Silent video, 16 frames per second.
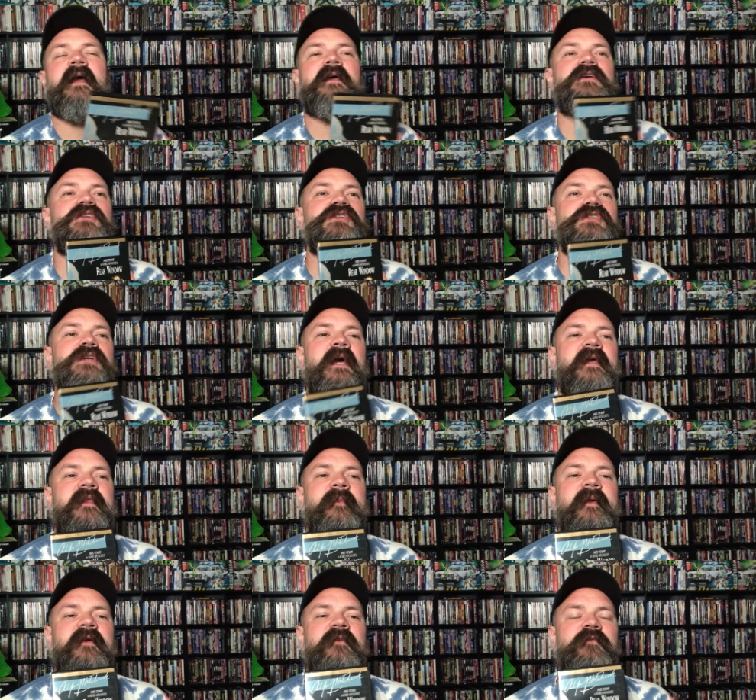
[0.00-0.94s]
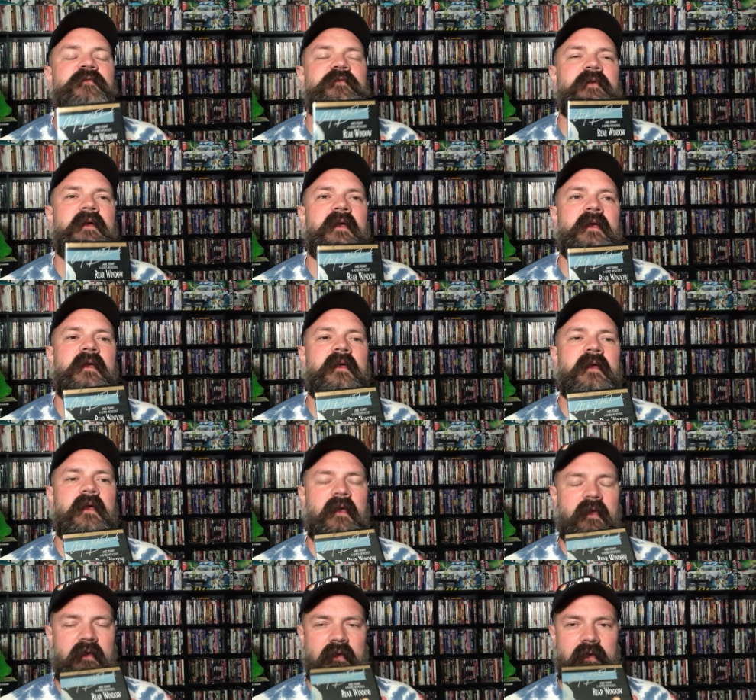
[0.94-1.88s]
Shia LaBeef,
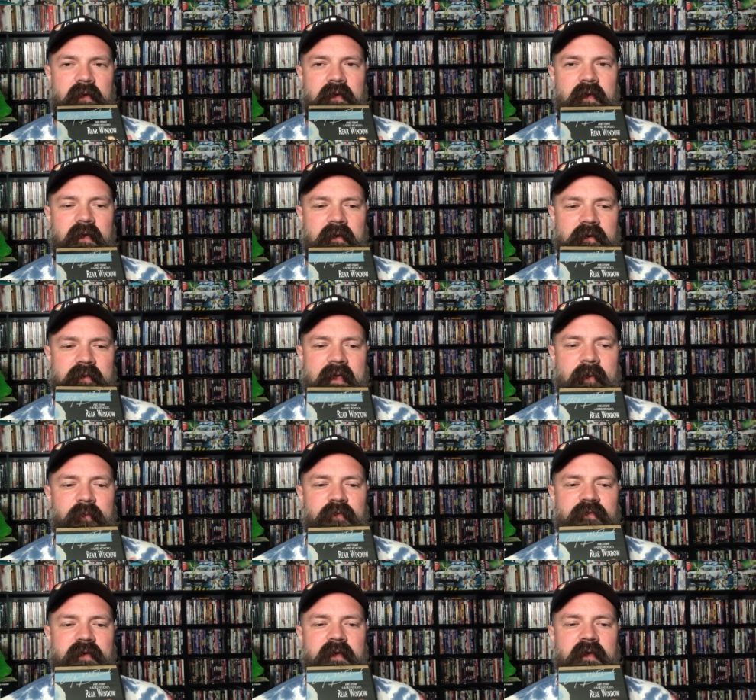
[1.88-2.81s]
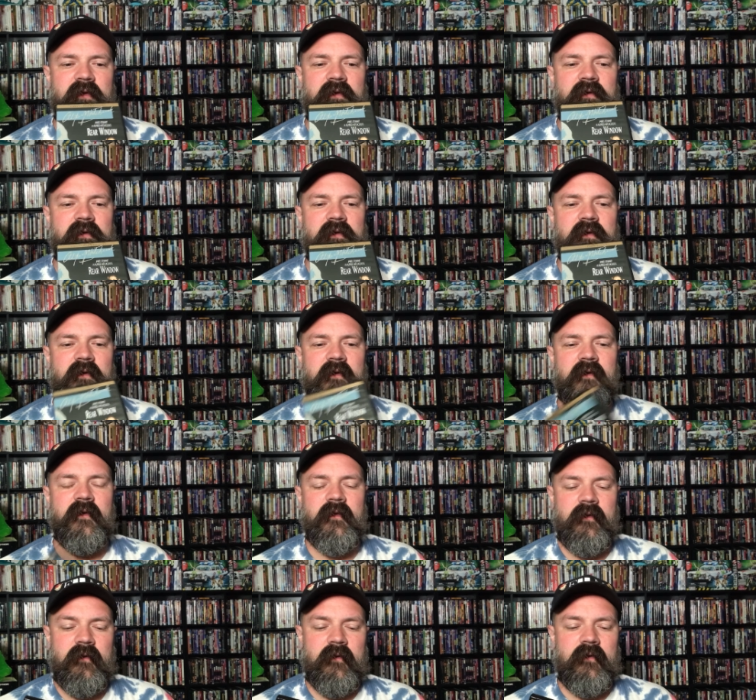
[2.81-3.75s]
and that movie
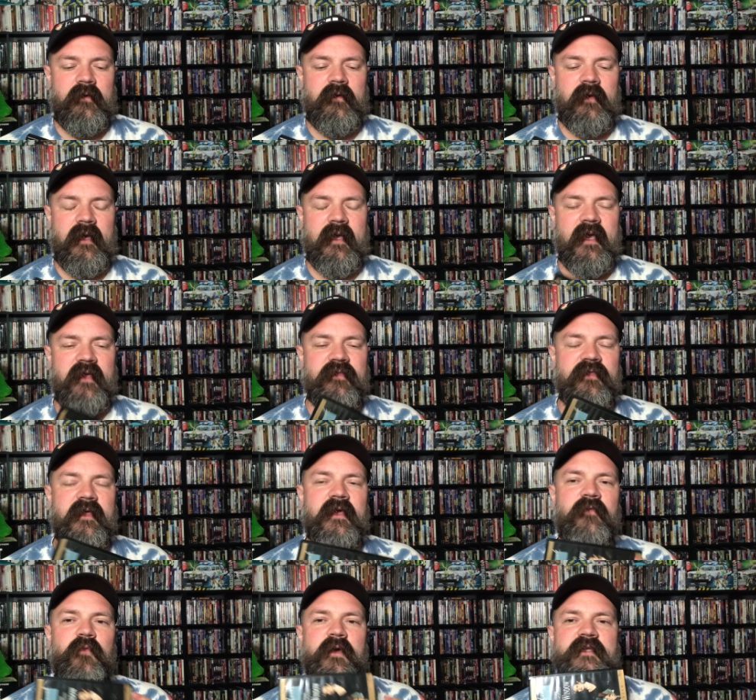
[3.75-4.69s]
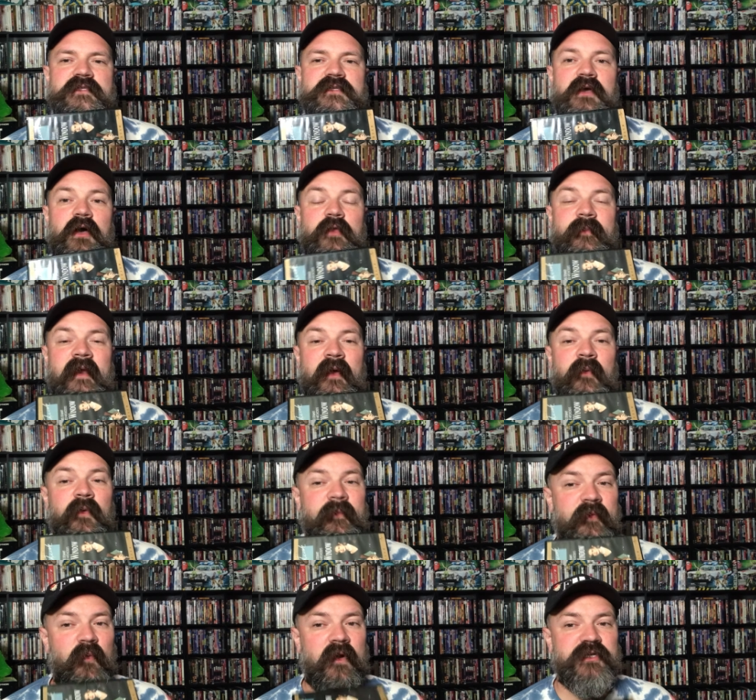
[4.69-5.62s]
I can't think of what it's called, but I will
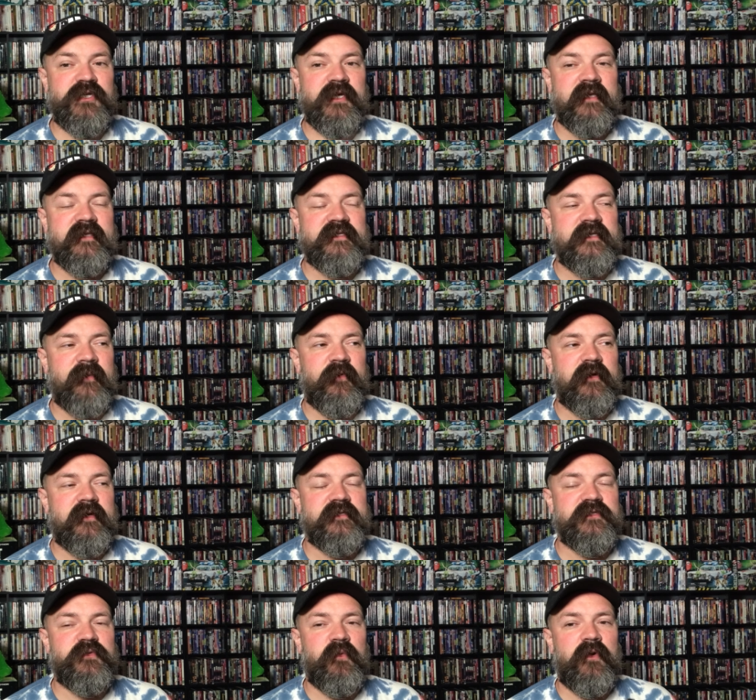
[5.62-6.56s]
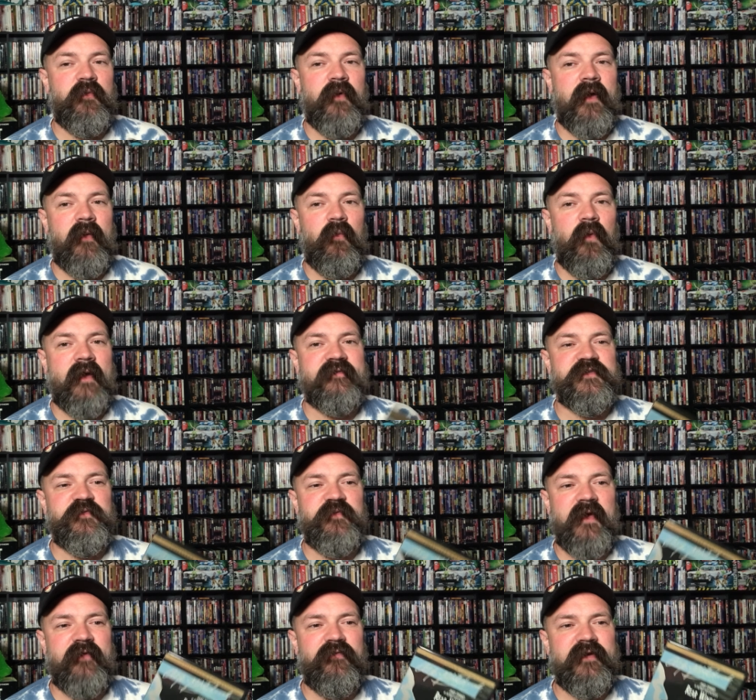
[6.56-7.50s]
be watching it this summer because it's one of my wife's
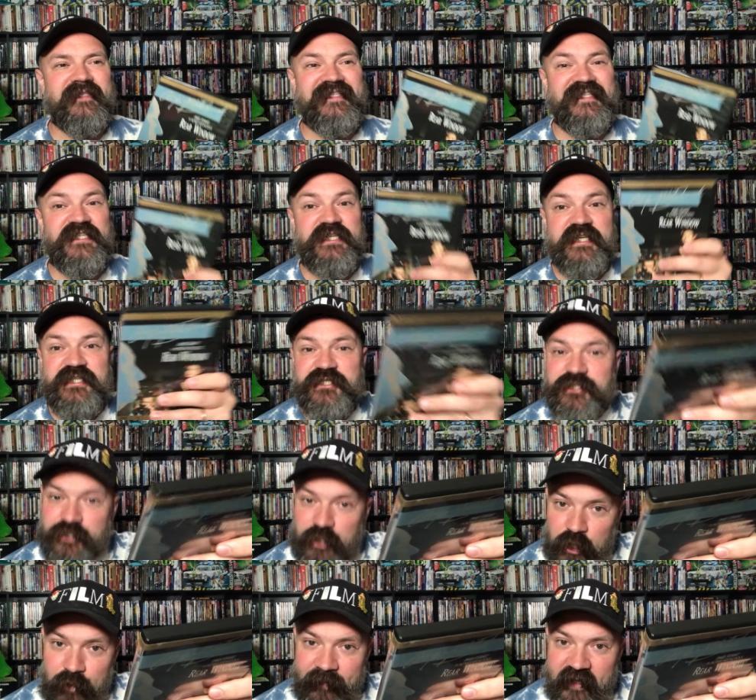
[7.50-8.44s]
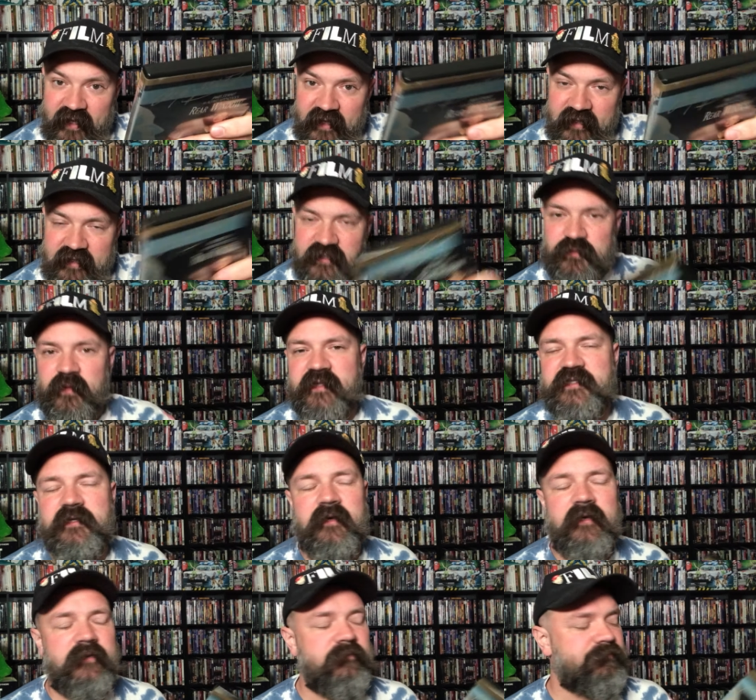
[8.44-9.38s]
favorites. Disturbia is what it's
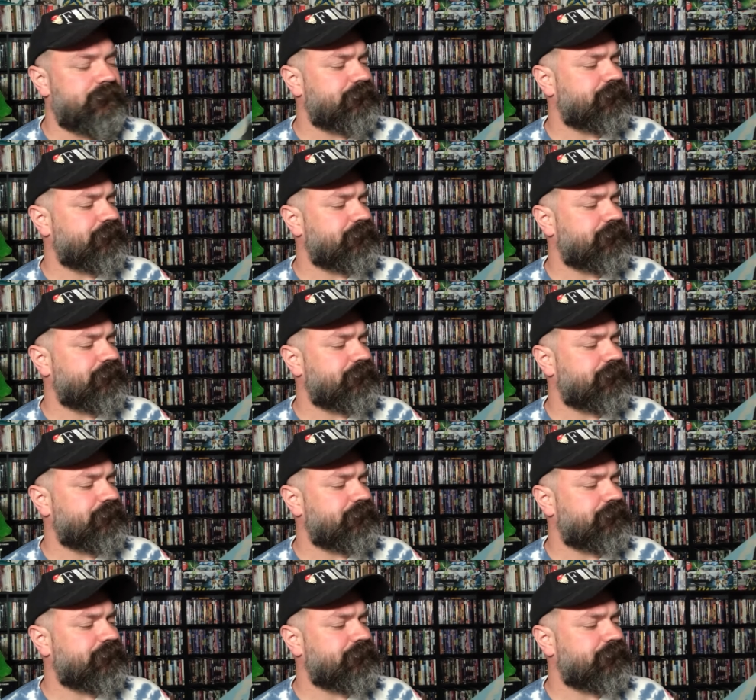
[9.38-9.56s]
called.